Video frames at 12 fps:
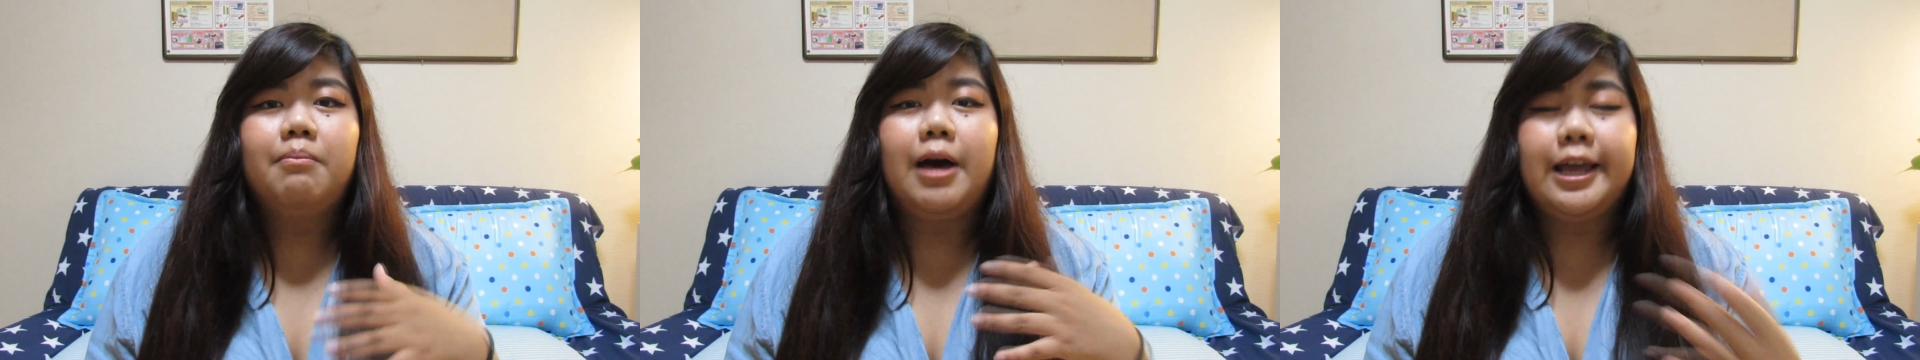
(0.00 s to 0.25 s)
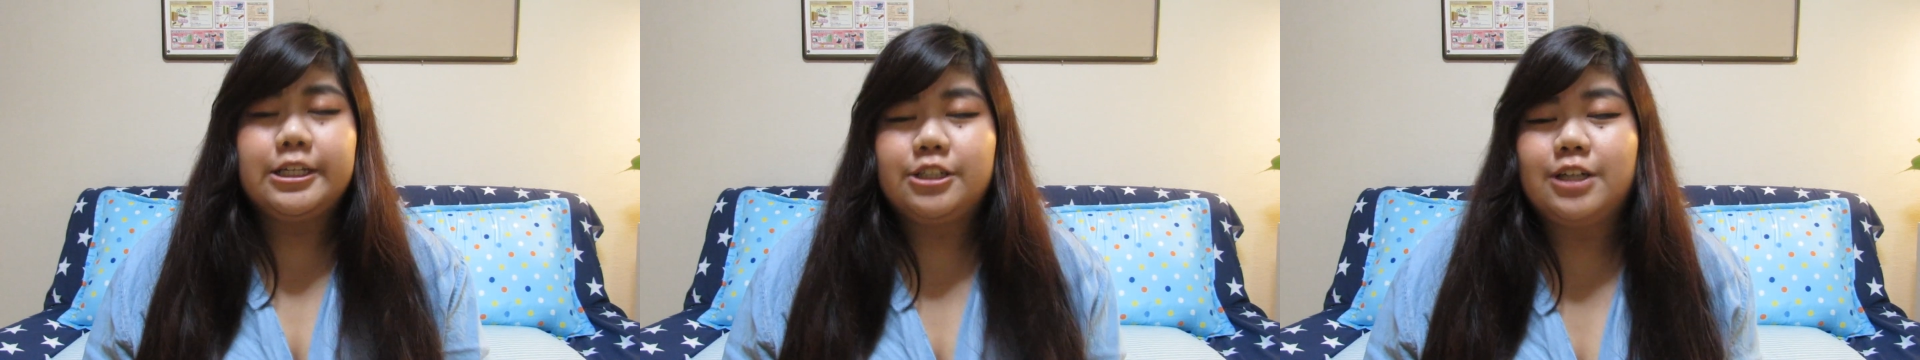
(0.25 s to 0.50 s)

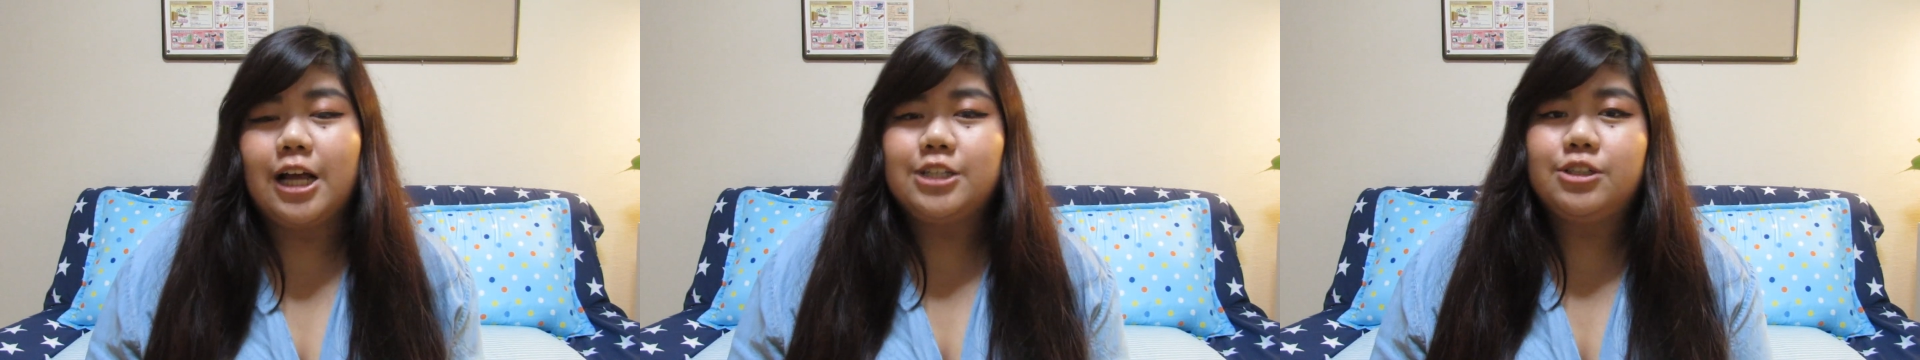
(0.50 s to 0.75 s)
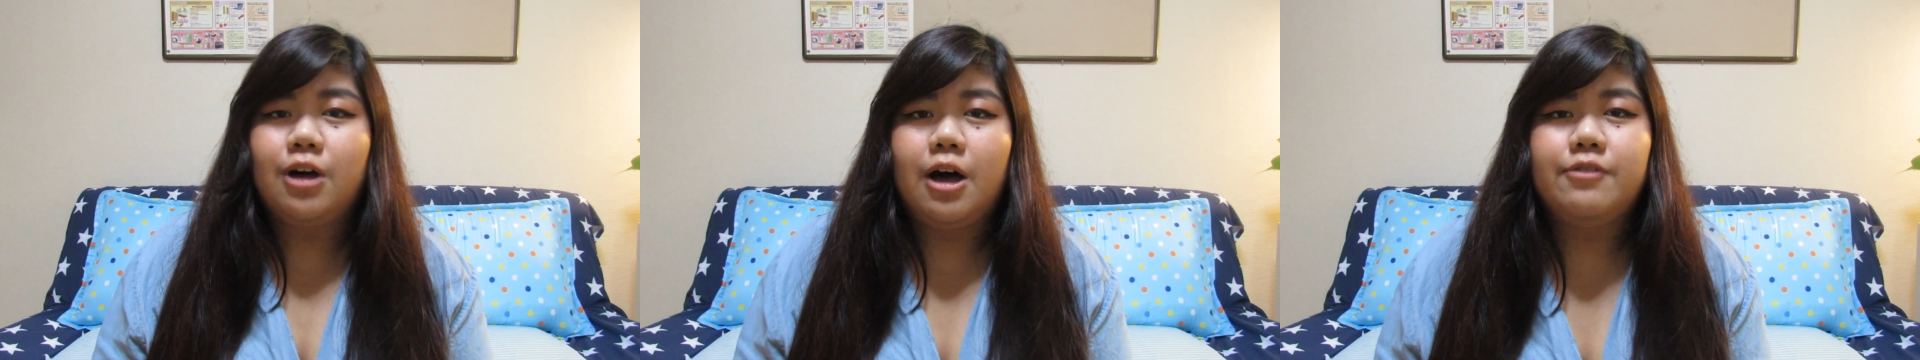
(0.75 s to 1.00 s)
my
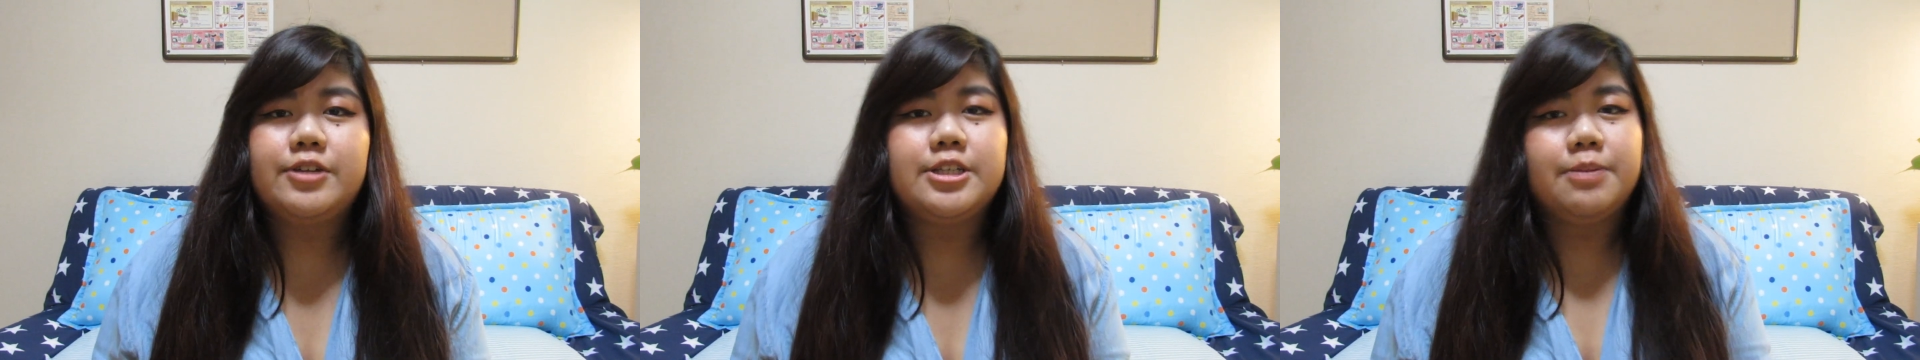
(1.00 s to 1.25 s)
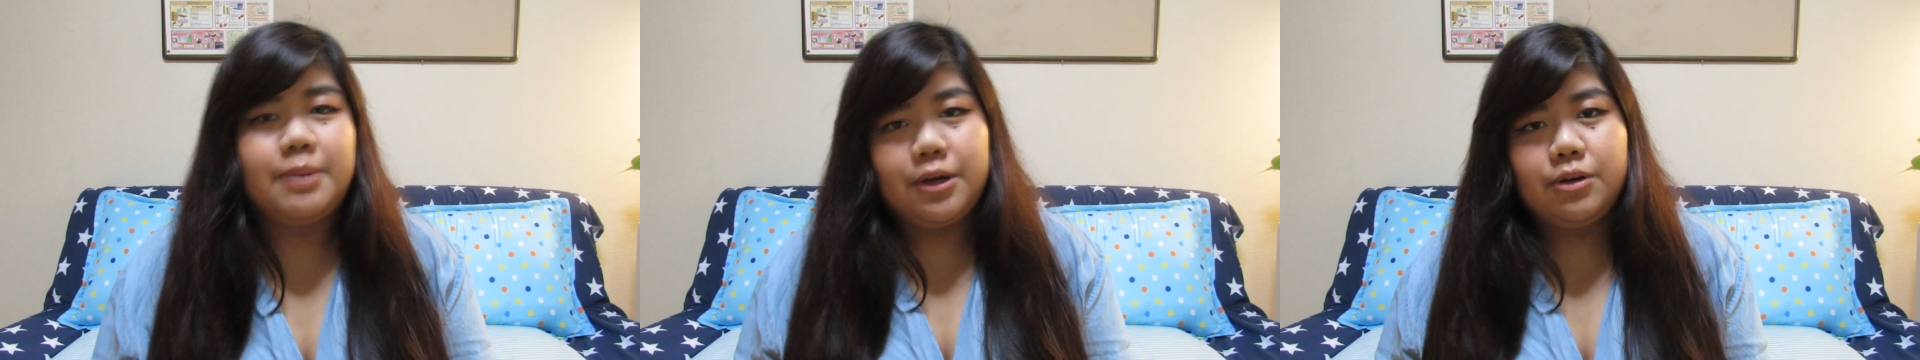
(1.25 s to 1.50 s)
international office
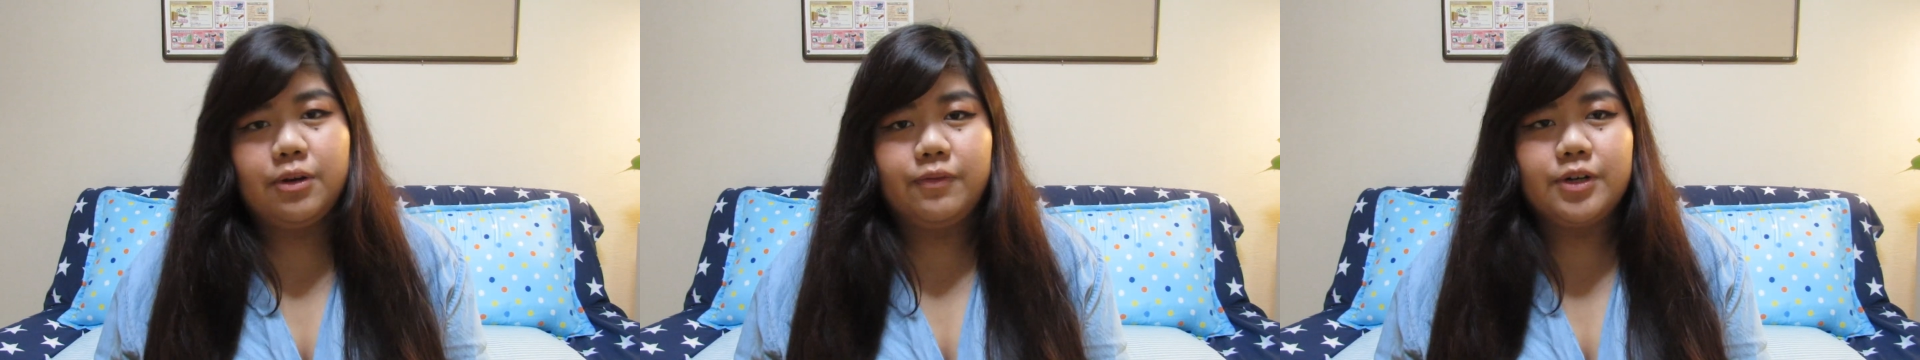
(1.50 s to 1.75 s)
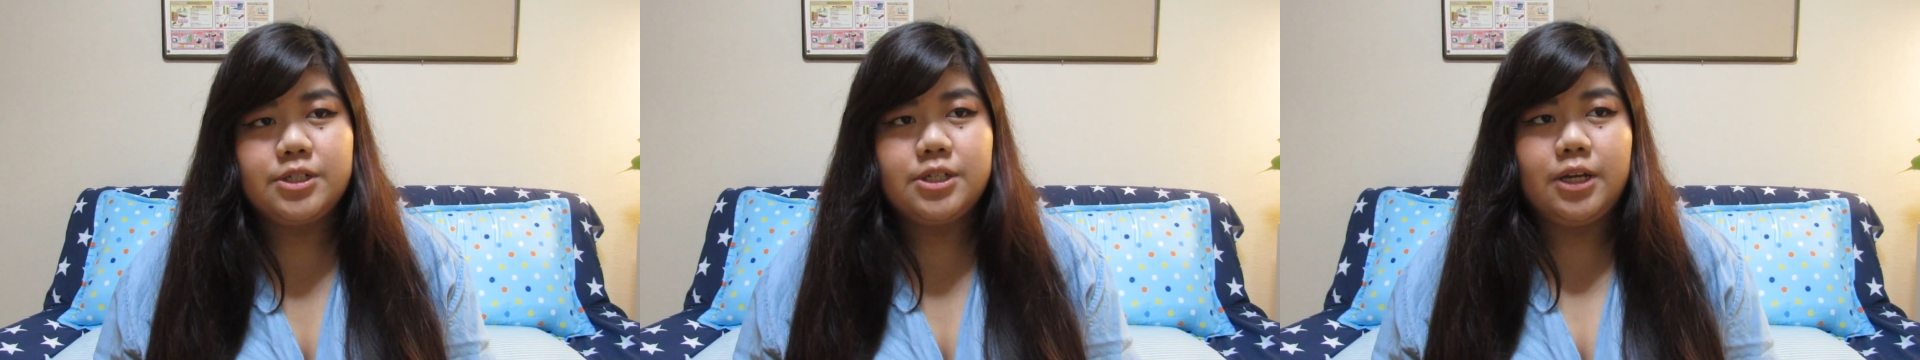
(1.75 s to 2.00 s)
in my
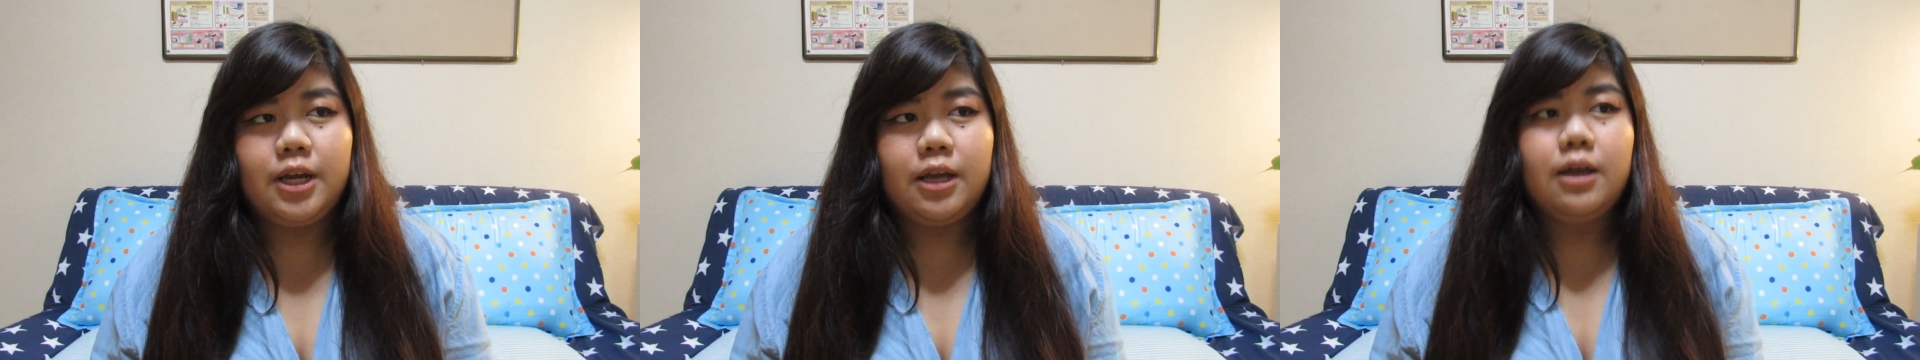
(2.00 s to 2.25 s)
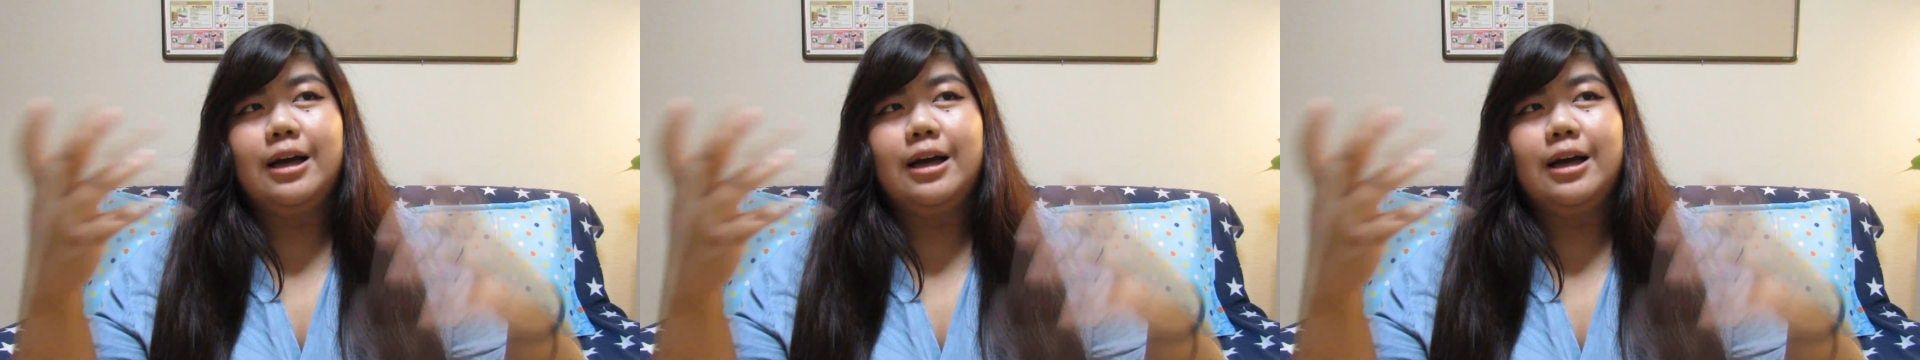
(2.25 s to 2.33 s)
university.